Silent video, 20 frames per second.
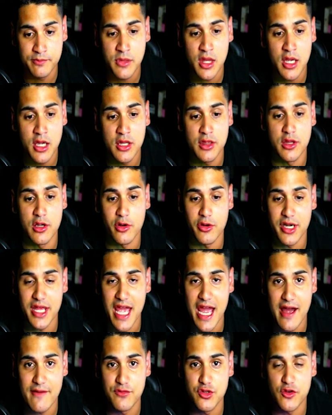They already have
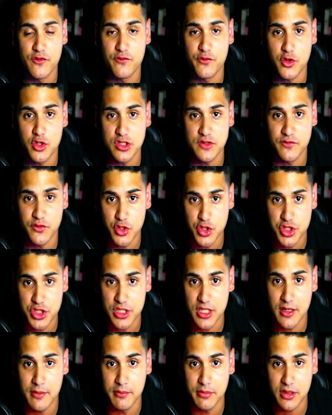their first version
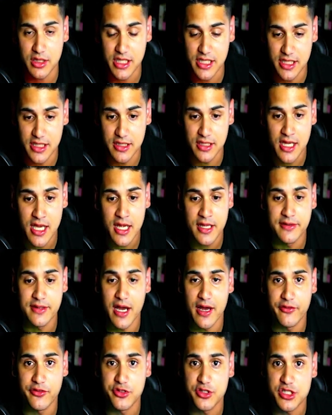completed. Now they're
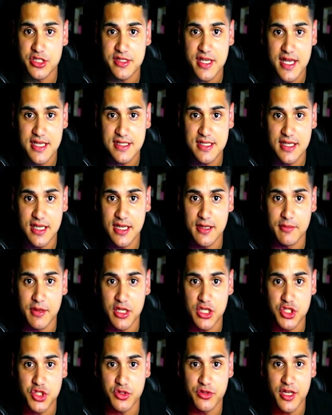just testing it, making
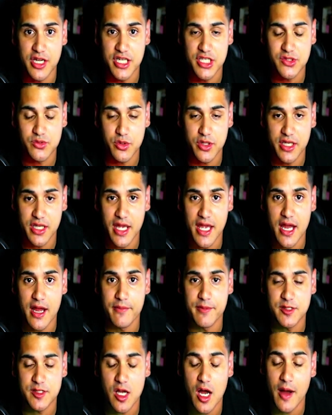sure that it's running up as
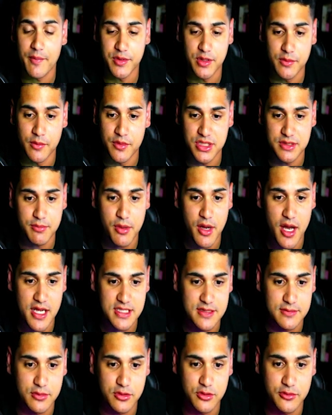optimum as
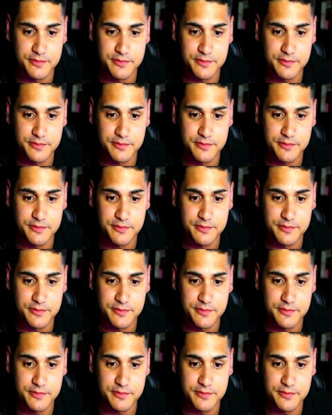possible.